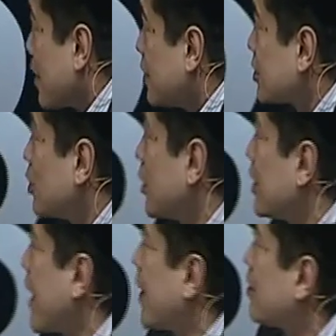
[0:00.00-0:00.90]
So when
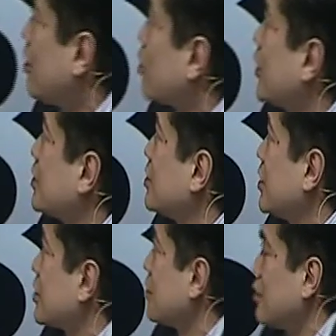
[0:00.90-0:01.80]
analog went to
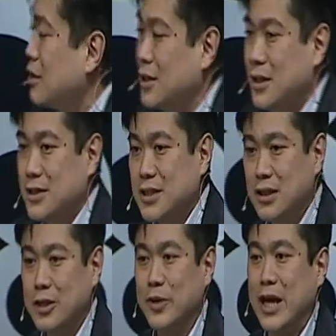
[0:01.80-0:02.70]
digital,
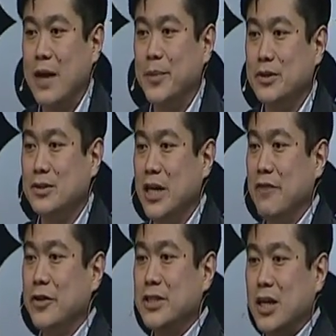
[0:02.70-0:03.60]
suddenly what happens,
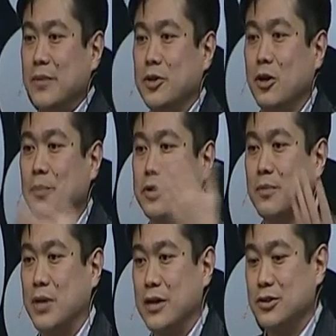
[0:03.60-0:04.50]
every time you open your
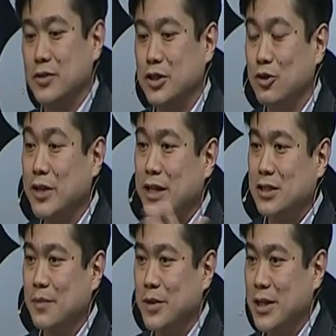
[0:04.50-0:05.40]
browser and you look at
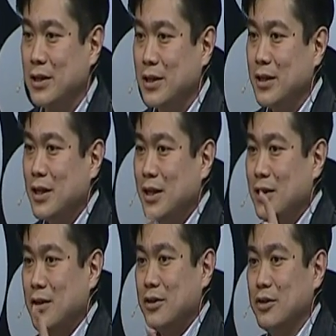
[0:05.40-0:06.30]
something,
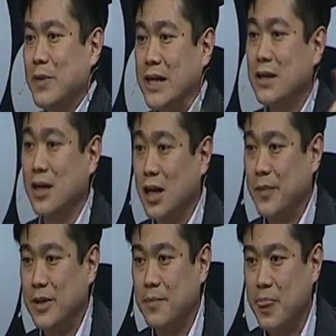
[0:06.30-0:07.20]
you're making a
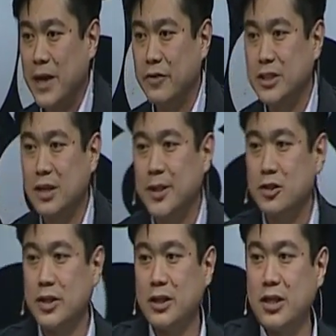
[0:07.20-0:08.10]
copy. Every time I
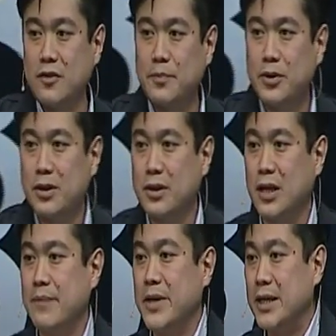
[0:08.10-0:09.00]
try to give a book,
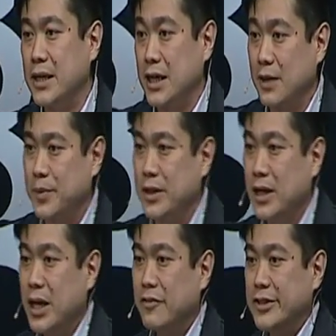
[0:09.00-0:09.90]
I'm making a copy.
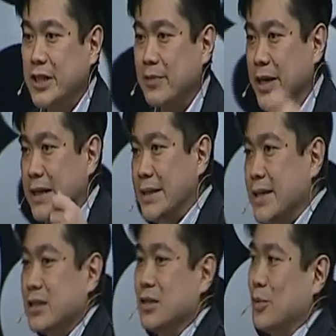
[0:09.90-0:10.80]
Every time I
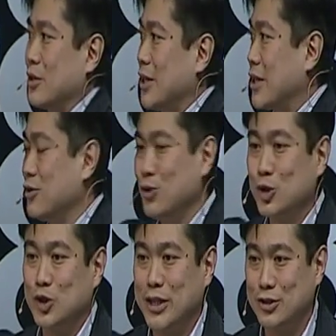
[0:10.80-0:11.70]
index a book, like Google
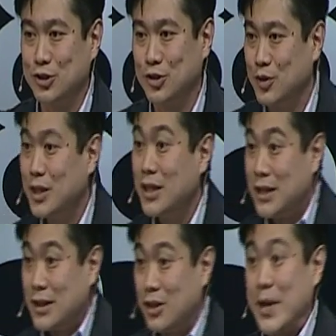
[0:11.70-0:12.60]
tried to do,
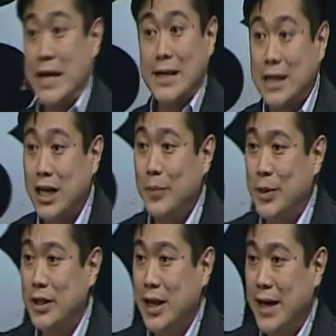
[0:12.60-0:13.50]
they're making a
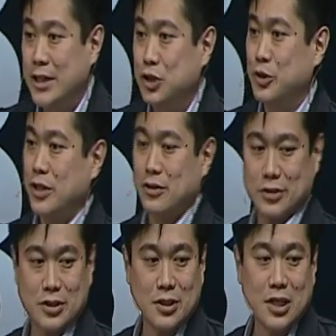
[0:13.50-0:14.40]
copy, and it
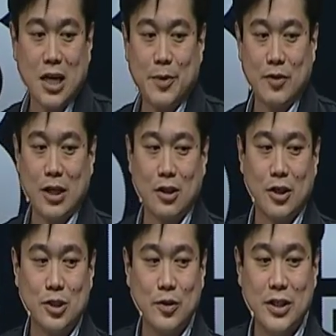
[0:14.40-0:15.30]
triggers copyright law.
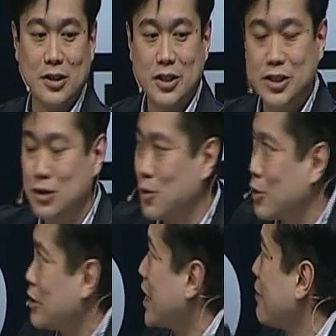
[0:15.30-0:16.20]
So in the digital
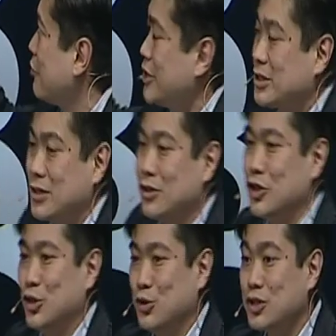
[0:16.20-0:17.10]
world, every single
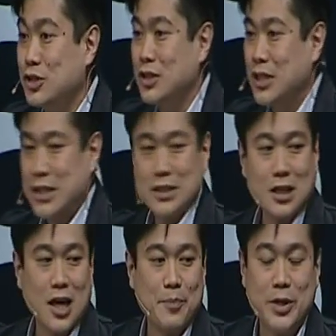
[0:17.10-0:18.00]
use is a
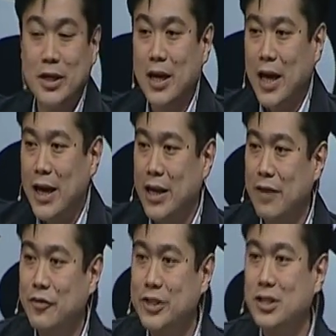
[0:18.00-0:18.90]
copy, and
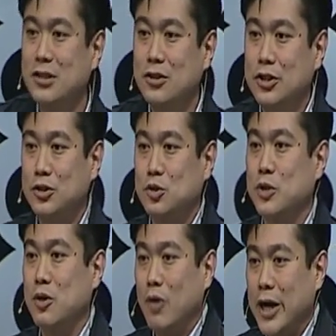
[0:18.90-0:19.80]
every single use
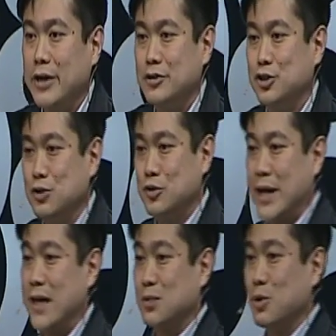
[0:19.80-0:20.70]
requires you to
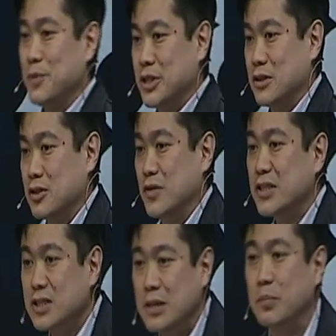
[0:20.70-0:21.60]
ask permission. So this
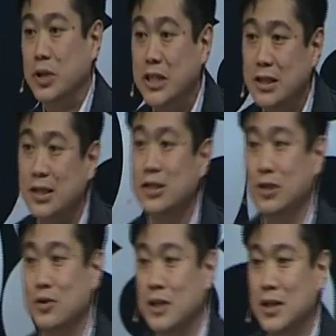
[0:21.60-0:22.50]
is completely
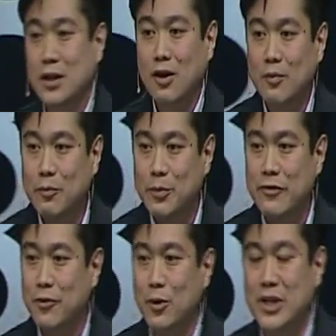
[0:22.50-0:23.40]
new.
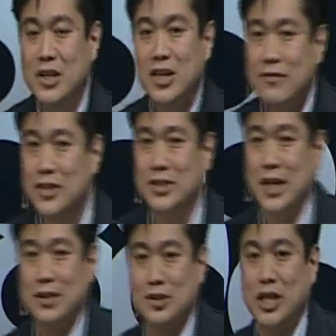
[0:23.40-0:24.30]
Before, none of us
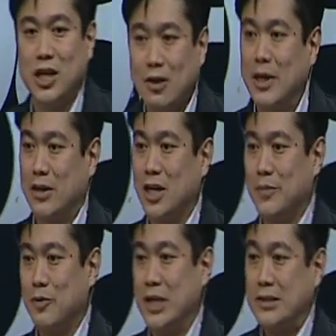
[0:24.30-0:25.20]
had to care about copyright.